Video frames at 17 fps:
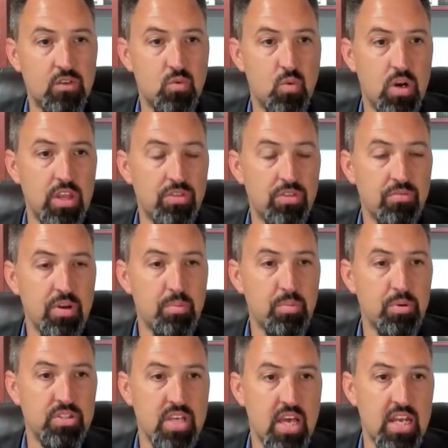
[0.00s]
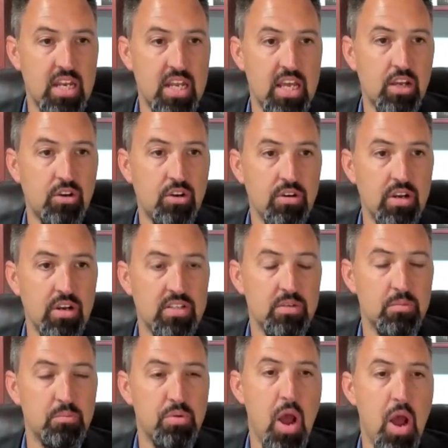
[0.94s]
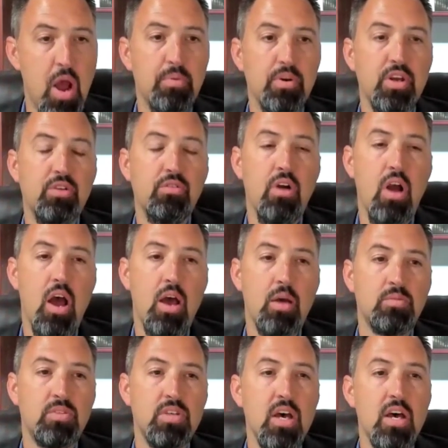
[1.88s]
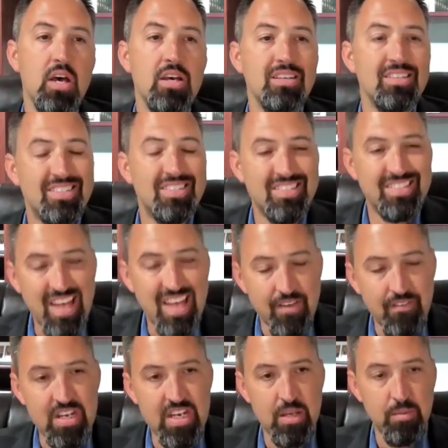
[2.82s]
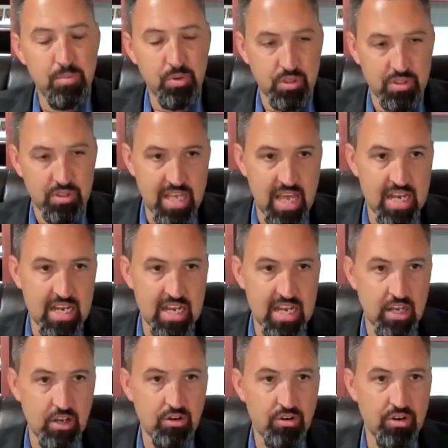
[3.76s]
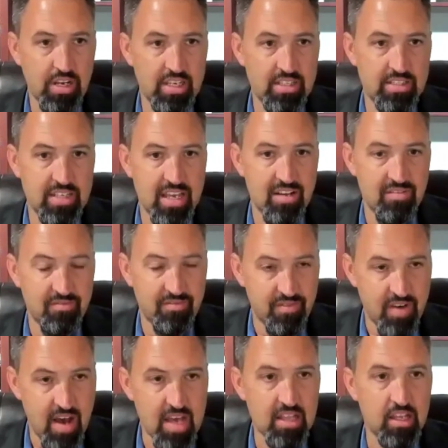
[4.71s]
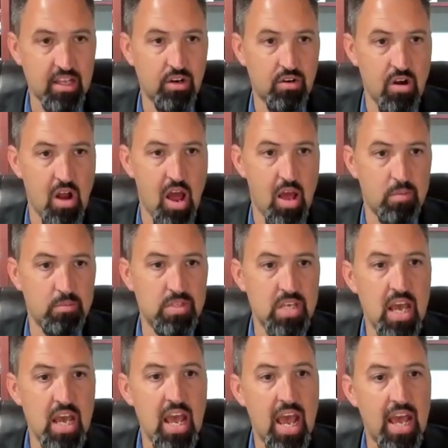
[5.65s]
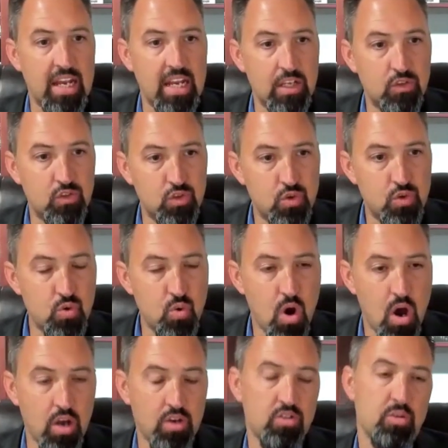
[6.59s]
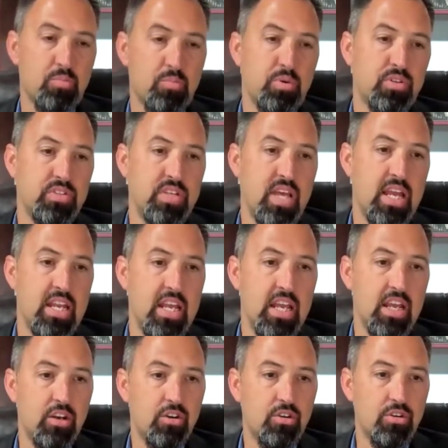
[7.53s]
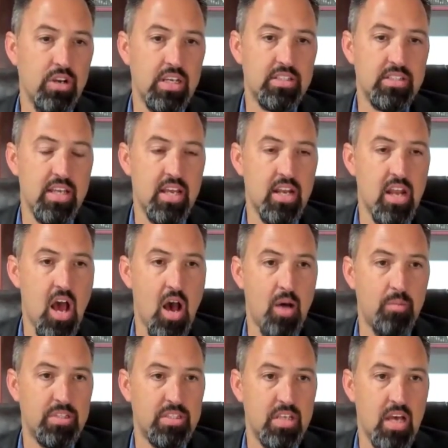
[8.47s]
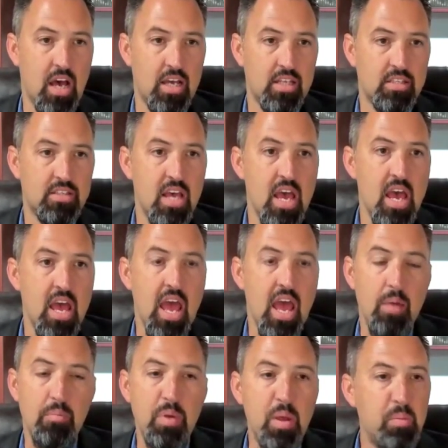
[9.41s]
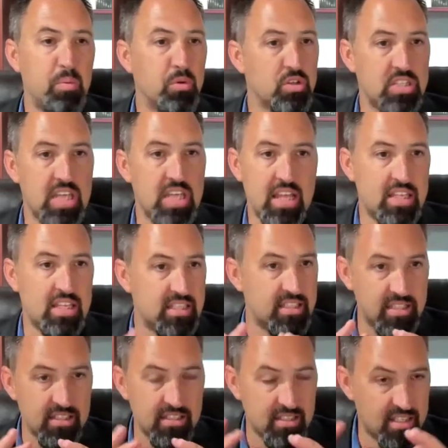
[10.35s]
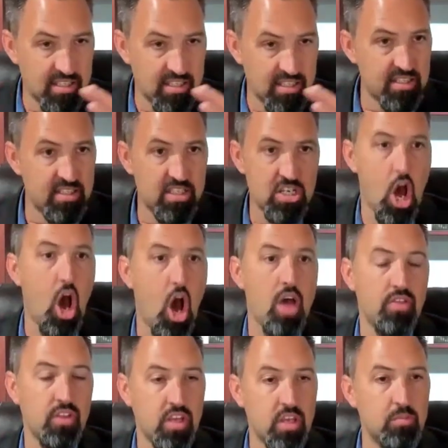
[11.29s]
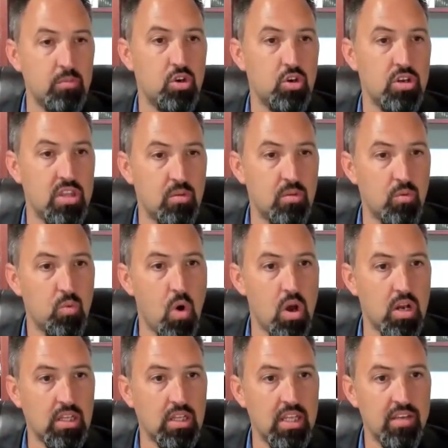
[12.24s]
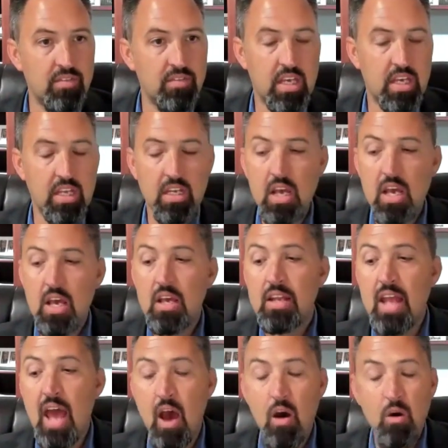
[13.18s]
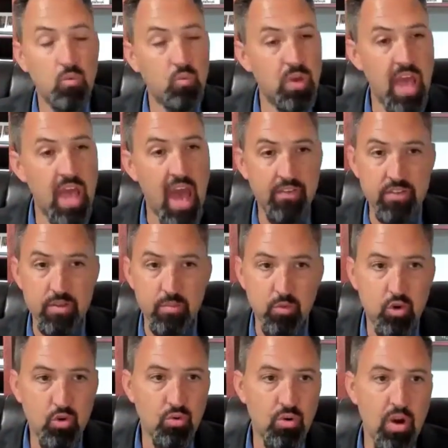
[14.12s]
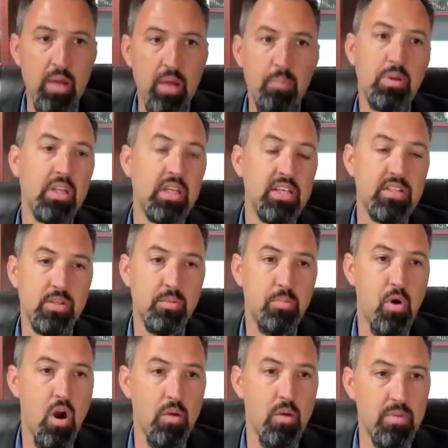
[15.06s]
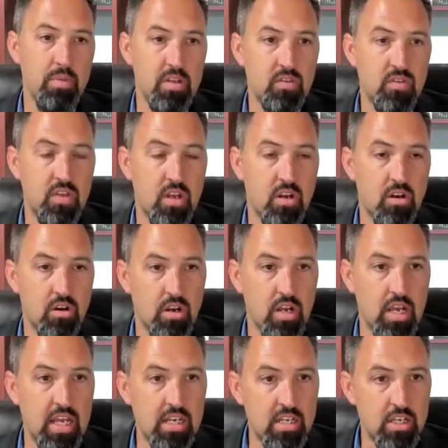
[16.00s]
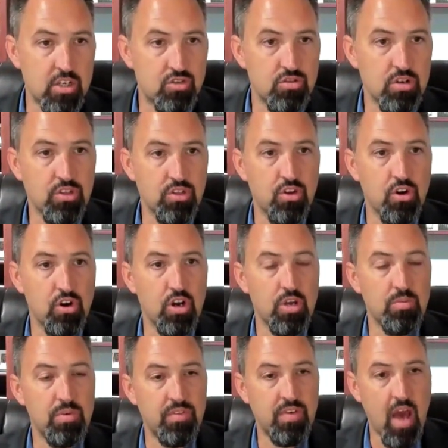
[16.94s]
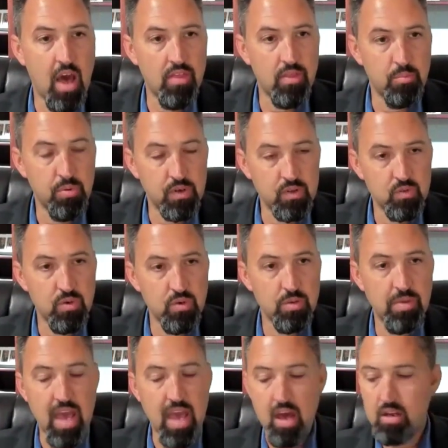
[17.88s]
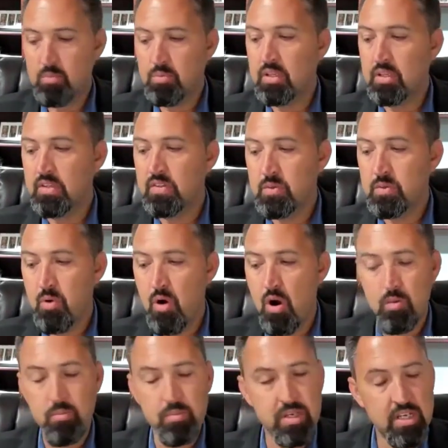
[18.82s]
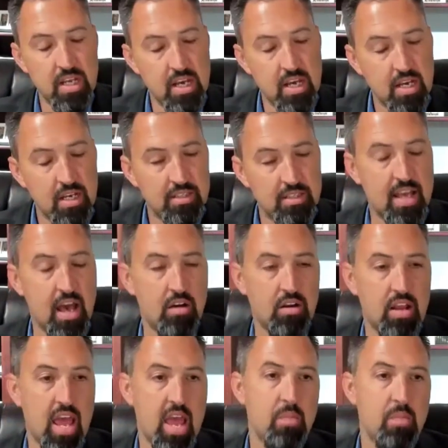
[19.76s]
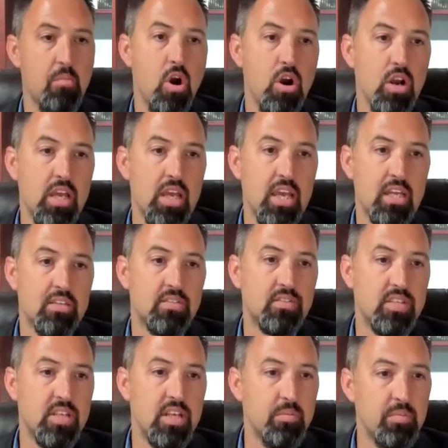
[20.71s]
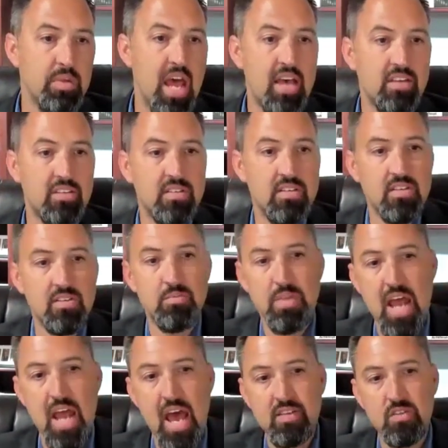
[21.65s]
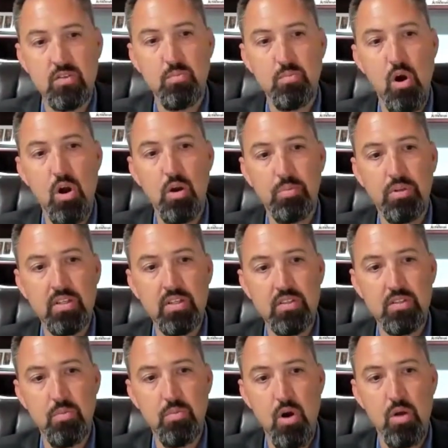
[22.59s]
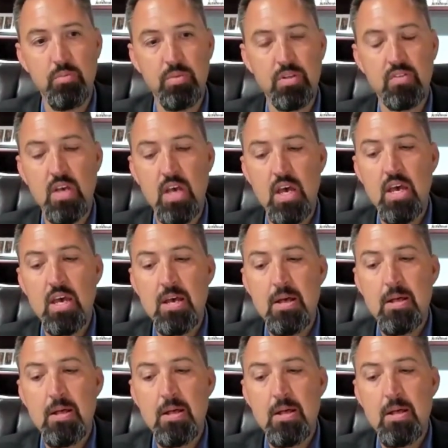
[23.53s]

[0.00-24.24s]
a 23% increase in property crimes, 70% increase in violent crimes, and a 200% increase in homicides. And people are saying this is not the community that we want to live in. Now, we have some great police departments that are in District 30. We've got the Prince William County Police Department, Town of Haymarket, City of Manassas Park Police Departments.